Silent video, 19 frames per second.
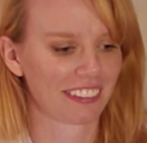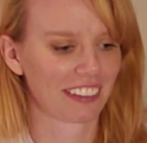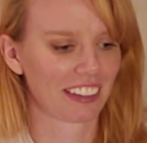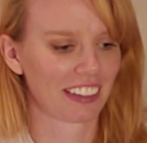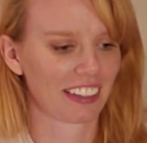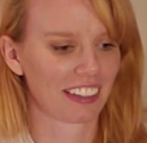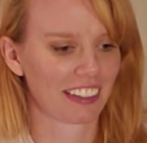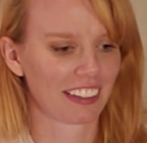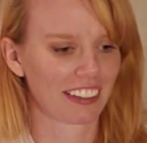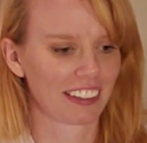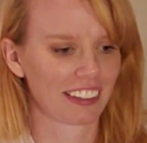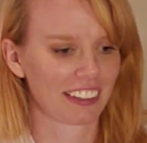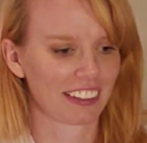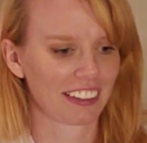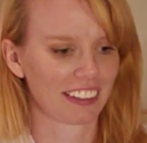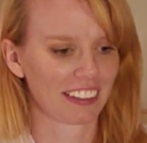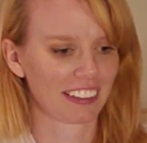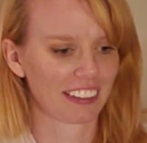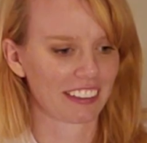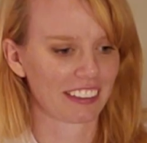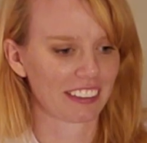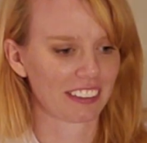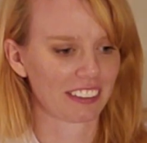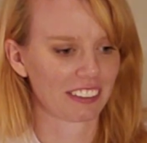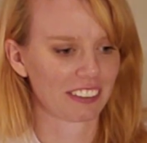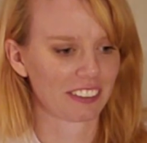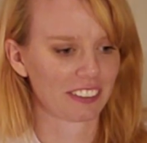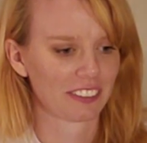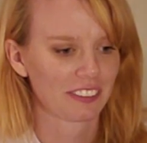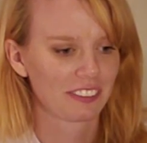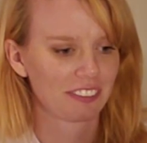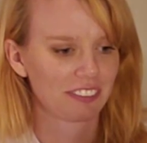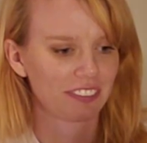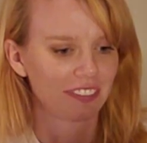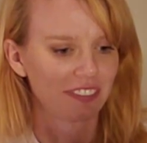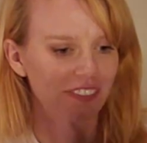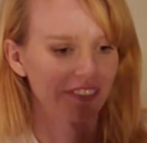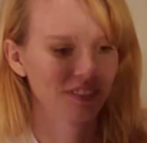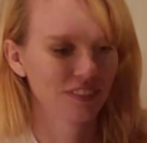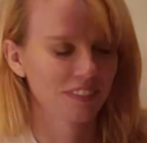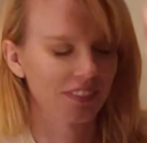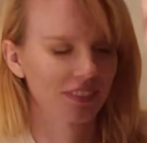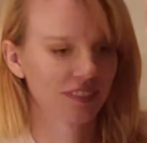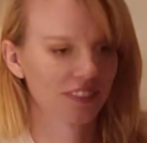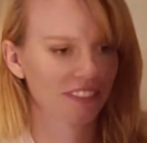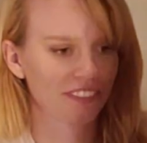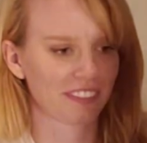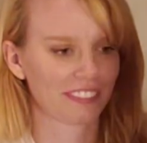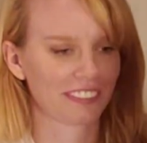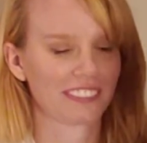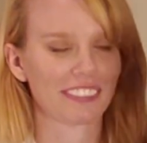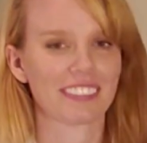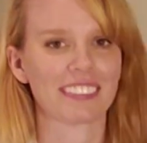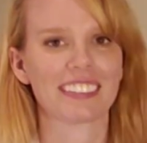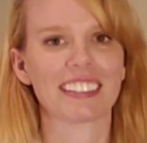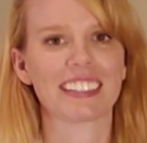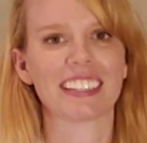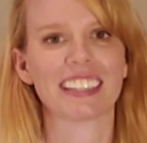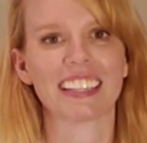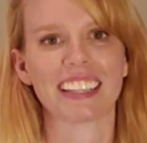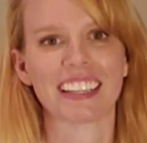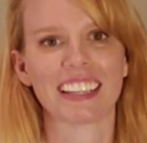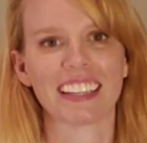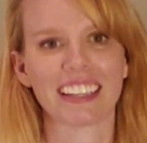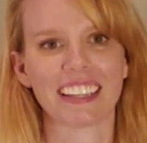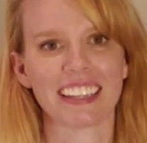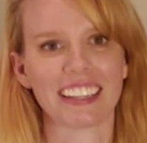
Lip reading: [no speech]